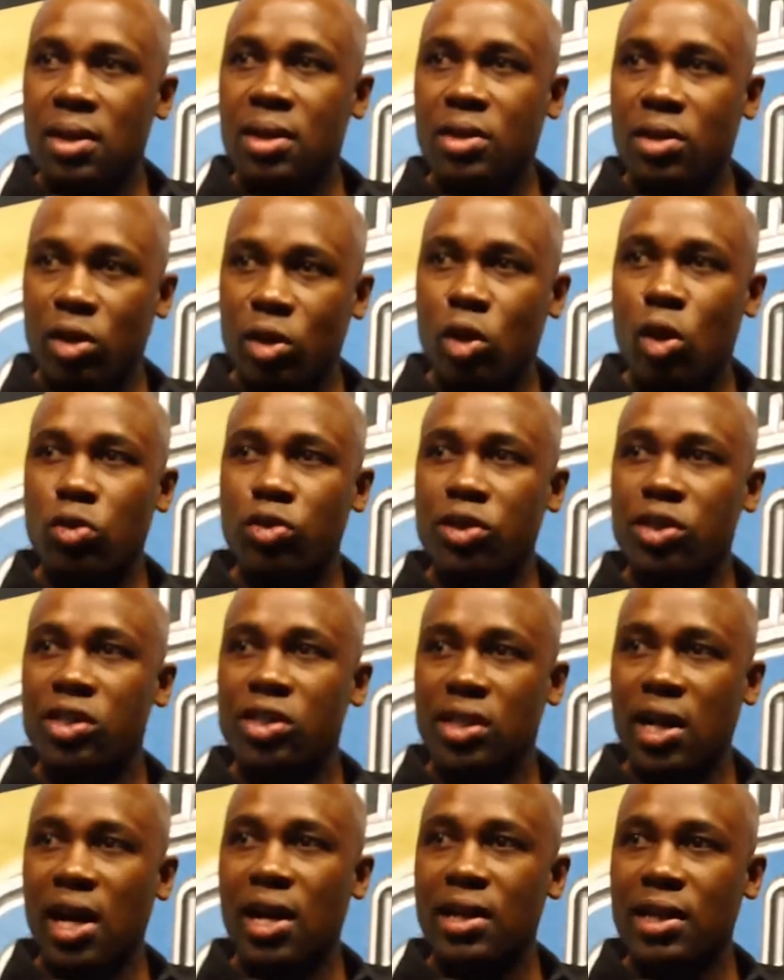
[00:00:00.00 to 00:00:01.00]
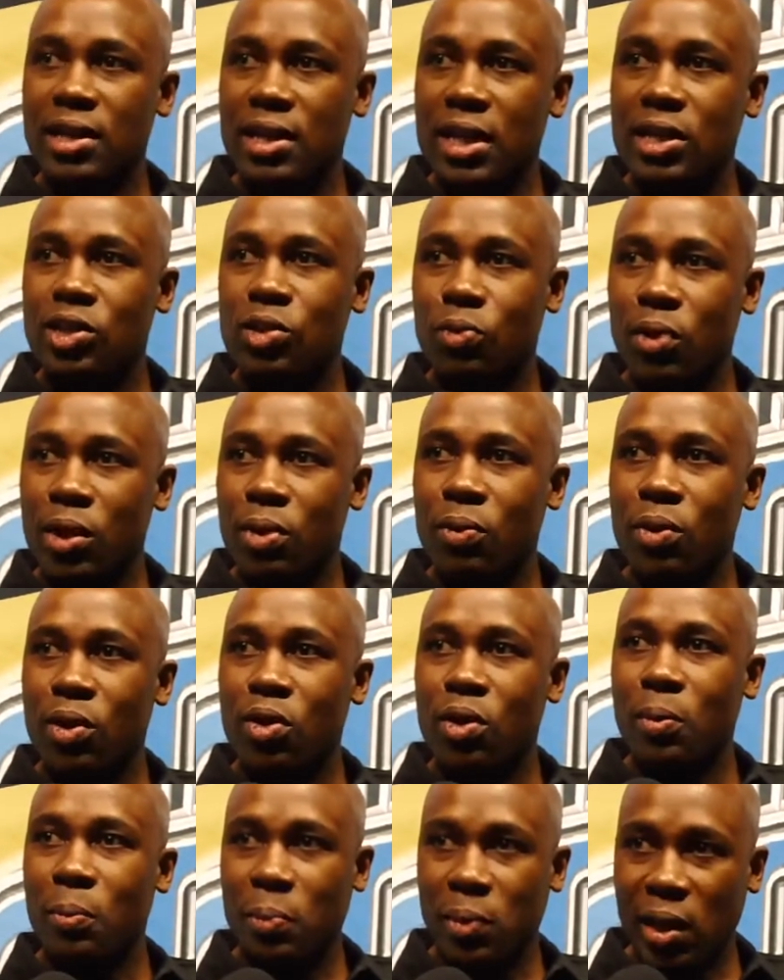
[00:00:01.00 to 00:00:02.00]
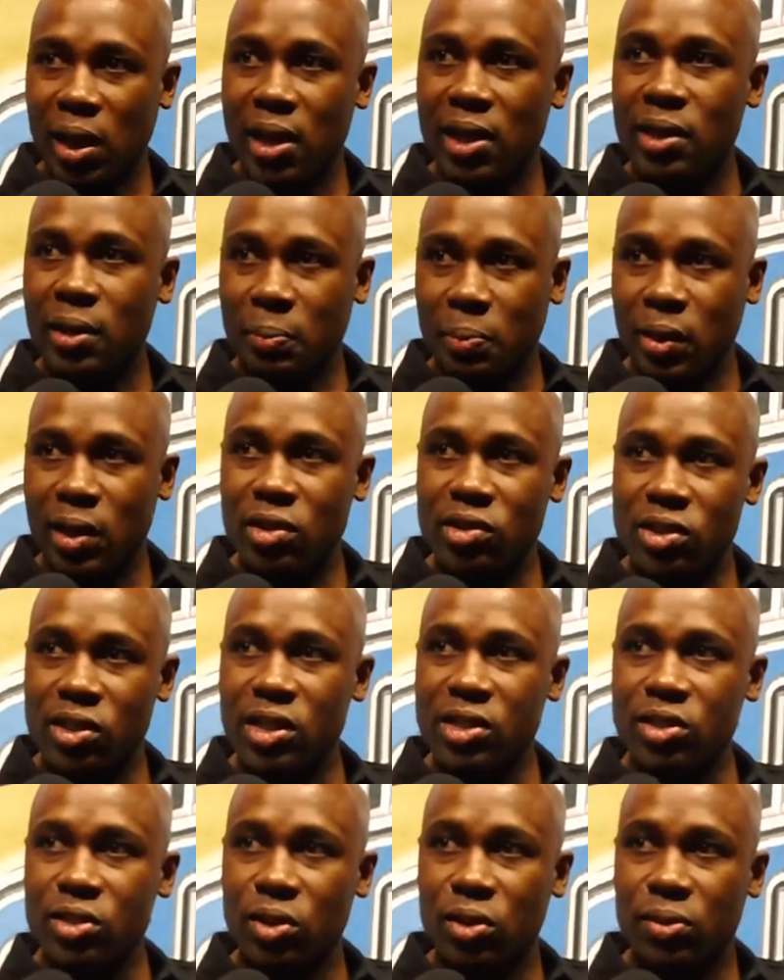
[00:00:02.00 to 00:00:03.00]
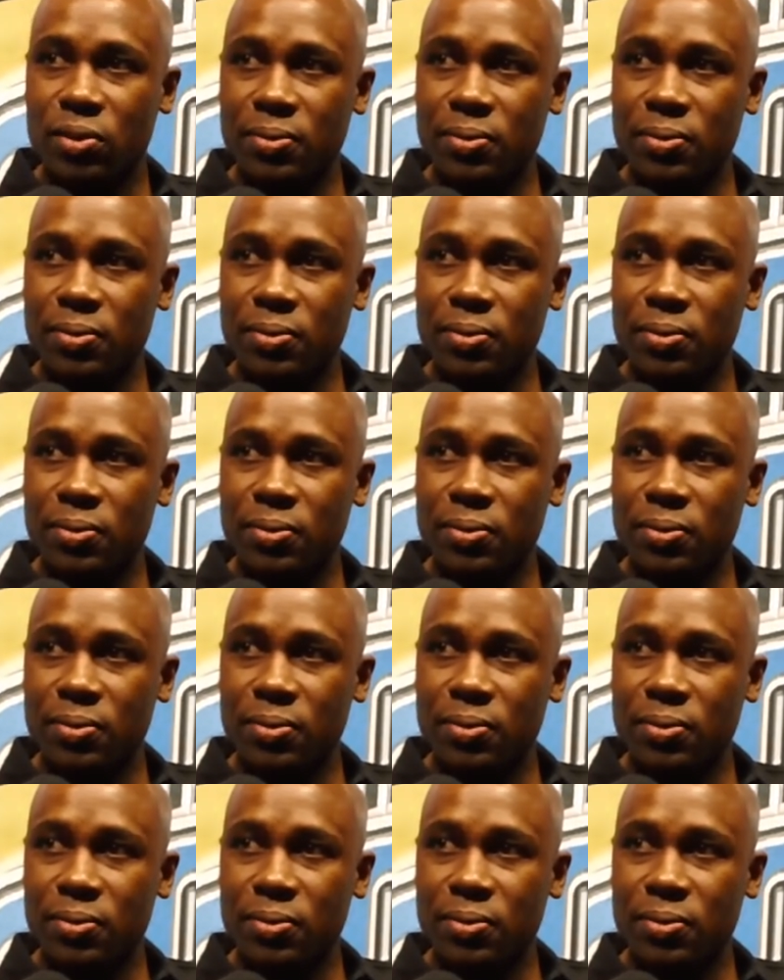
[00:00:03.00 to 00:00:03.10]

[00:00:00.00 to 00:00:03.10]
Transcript: their coach decided that that's the way they were going to play, and the players did so.